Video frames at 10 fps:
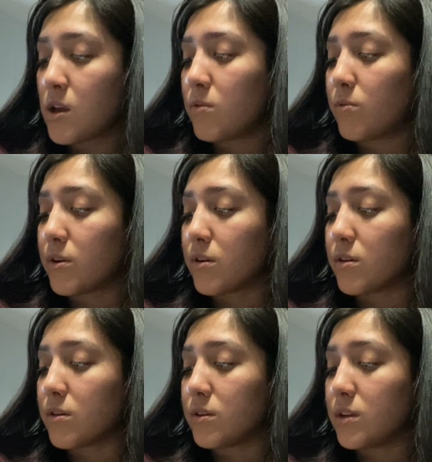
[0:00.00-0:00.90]

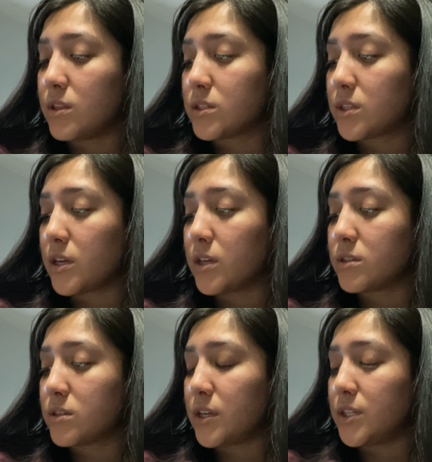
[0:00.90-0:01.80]
were, in this
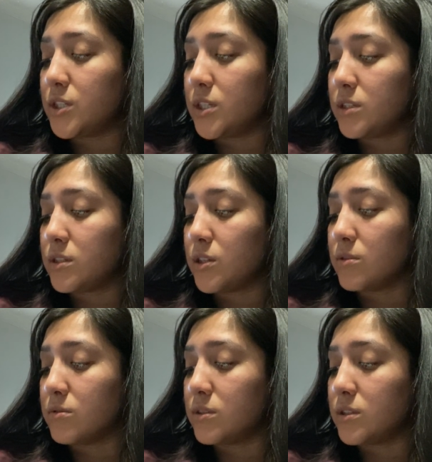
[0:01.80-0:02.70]
case, Ag,
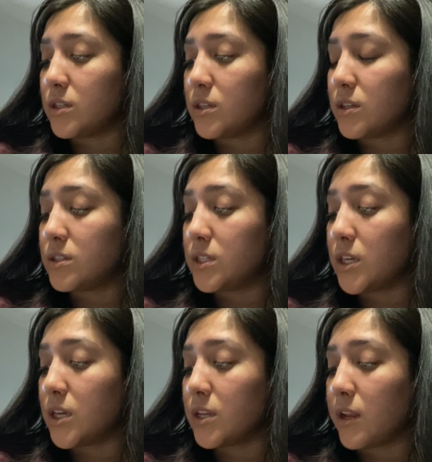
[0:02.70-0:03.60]
Cu,
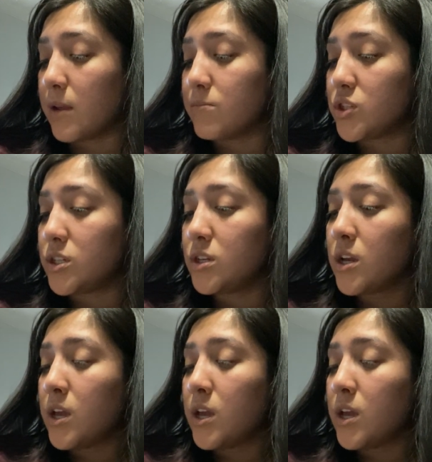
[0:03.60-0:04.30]
Zn, and Mg.